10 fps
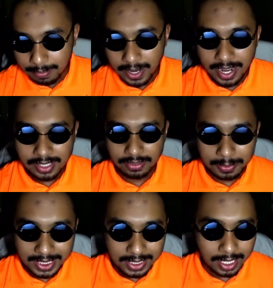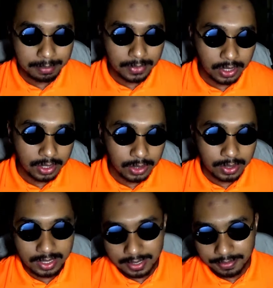But as for me, I'm gonna
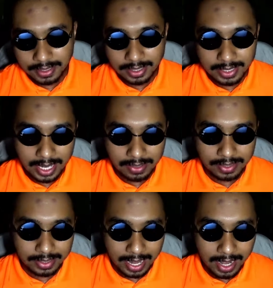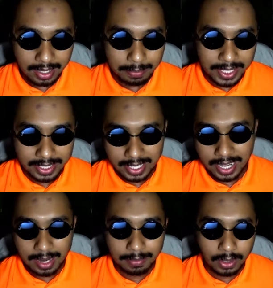do a different kind of style. Basically,
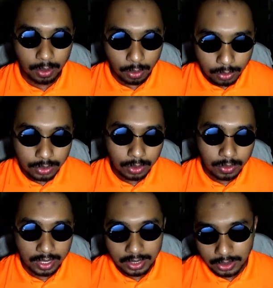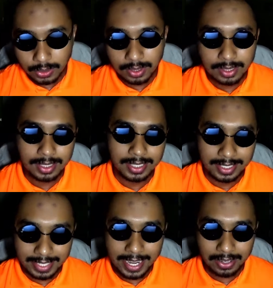I'm also gonna use
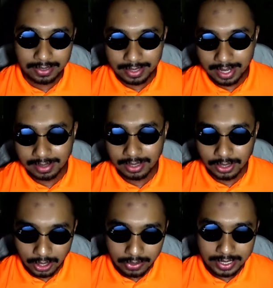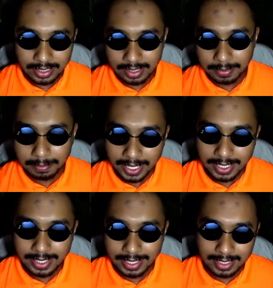10 out of 10 scoring system, but
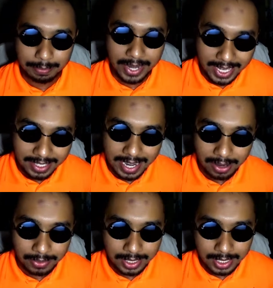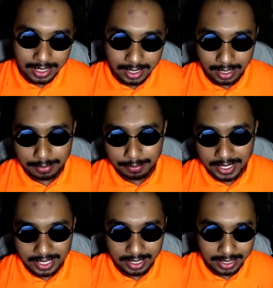there's a breakdown. I'm
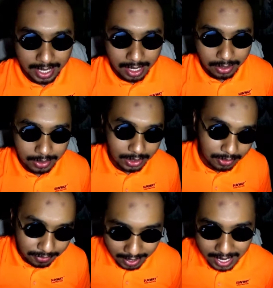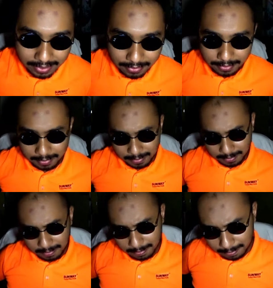breaking it down into 5
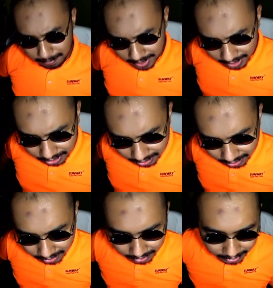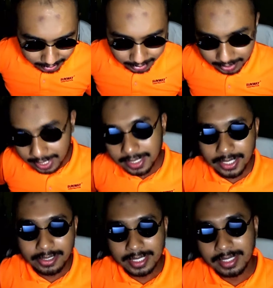major
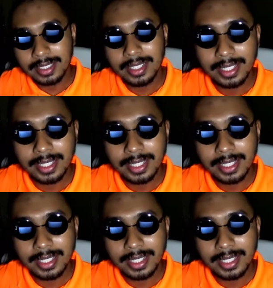categories.